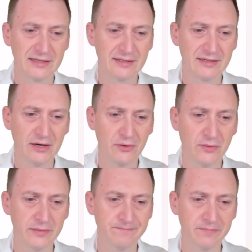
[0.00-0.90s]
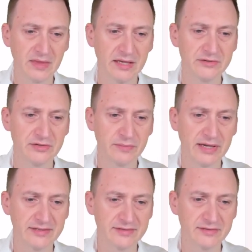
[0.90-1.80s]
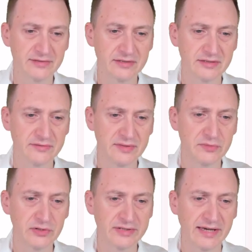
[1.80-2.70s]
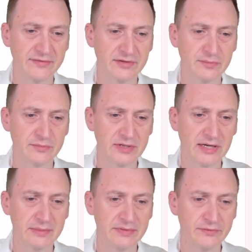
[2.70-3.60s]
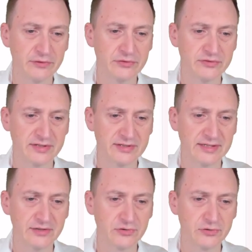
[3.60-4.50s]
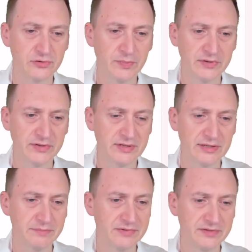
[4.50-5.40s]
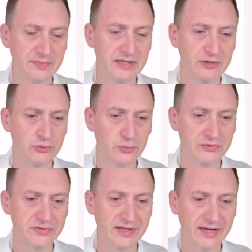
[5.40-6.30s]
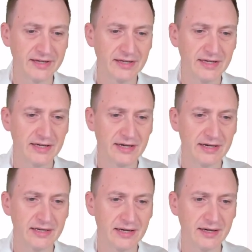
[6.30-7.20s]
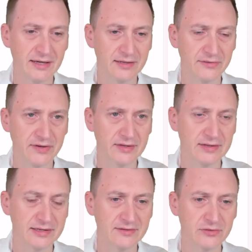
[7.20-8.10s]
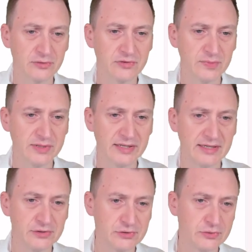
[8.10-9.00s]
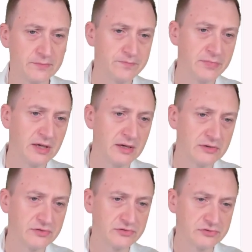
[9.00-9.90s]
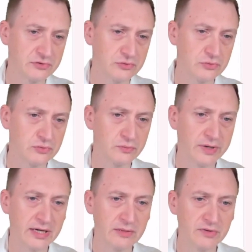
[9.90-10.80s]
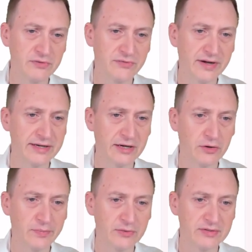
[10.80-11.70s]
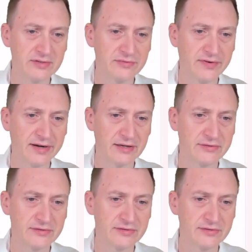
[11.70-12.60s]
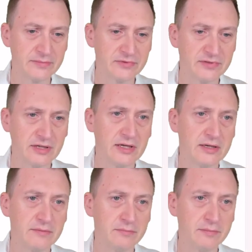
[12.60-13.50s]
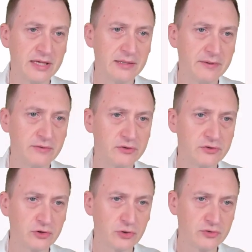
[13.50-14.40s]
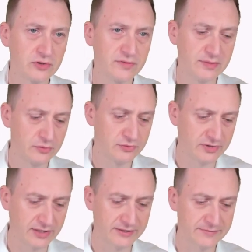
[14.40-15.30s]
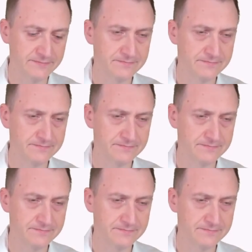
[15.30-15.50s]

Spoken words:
Now, in some cases, Veeam does have some IP version 6 issues, but this being dual stack, I hardly think that that's going to be the issue. So where can we find out about these file systems? Maybe we should go to the Veeam user guide.